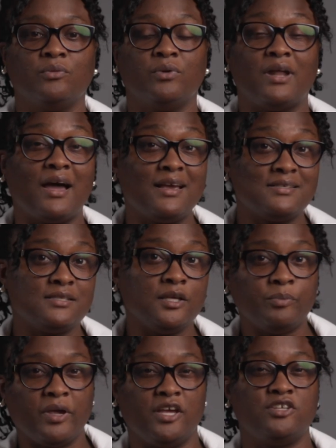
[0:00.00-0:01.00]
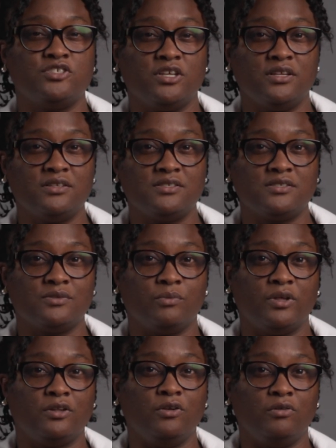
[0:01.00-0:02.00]
When I see patients
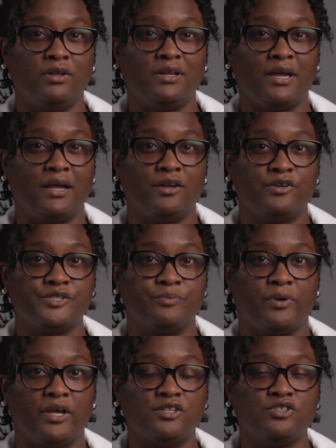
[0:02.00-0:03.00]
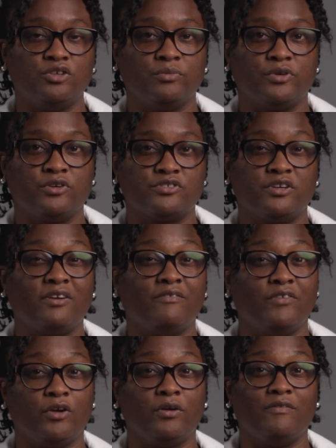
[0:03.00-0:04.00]
with newly diagnosed brain tumors, they're at a
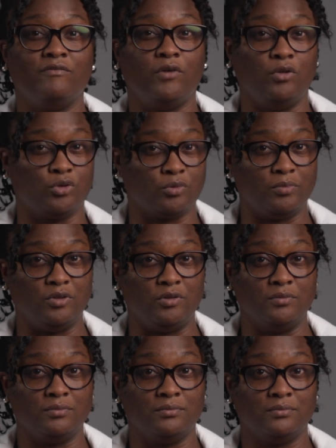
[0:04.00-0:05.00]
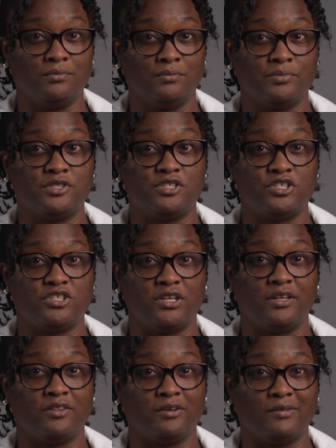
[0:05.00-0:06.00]
very vulnerable position
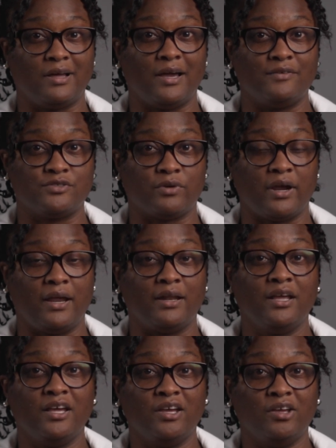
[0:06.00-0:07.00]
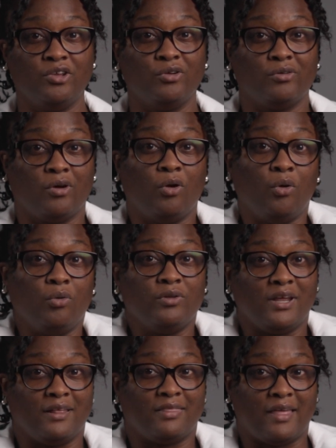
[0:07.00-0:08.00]
in their lives, right? You're
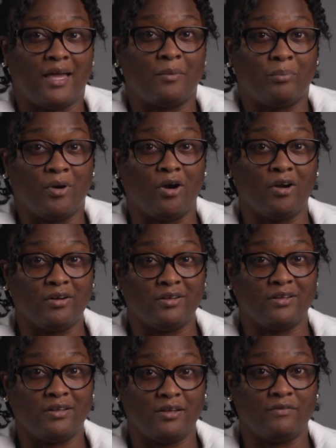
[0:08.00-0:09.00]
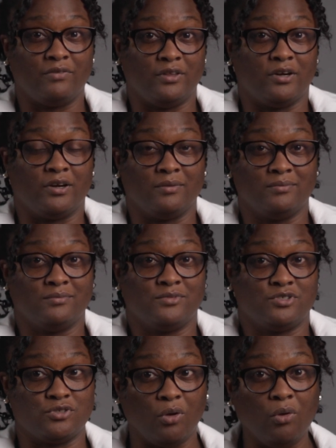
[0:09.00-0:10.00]
holding that part of their
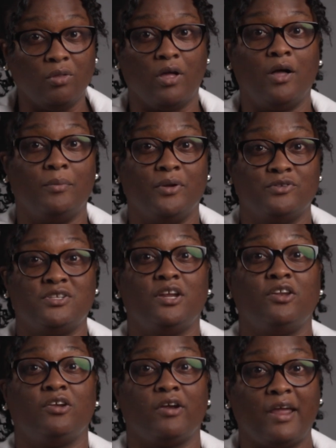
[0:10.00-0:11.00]
soul almost in your